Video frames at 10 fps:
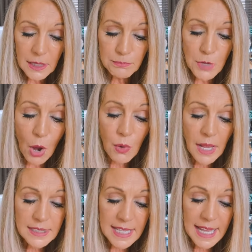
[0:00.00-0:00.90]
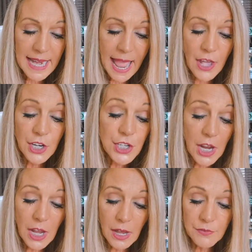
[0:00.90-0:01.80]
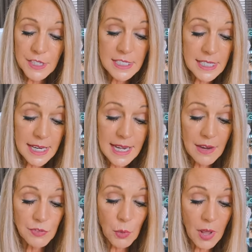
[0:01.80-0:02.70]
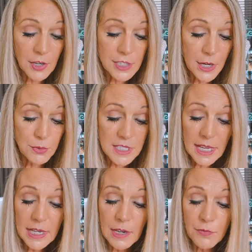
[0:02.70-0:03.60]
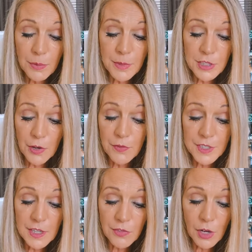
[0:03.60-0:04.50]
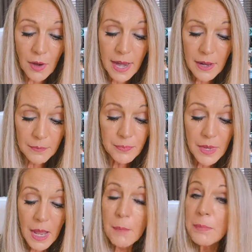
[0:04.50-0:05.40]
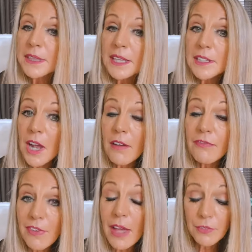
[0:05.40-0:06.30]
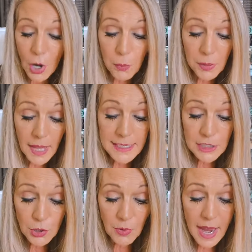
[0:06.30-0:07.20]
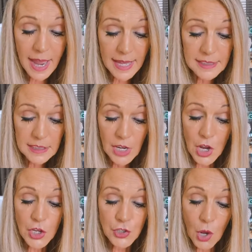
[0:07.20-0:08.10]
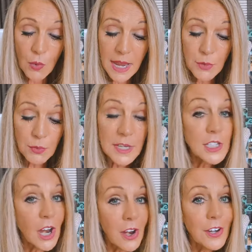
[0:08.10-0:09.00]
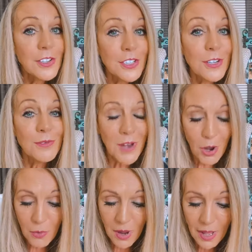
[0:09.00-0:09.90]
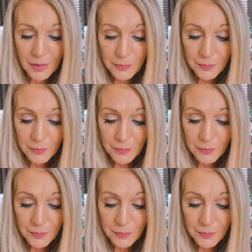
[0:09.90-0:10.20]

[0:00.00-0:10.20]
Noah sent out a dove to see if the waters had receded from the surface of the ground. But the dove found no place to rest, so it returned to Noah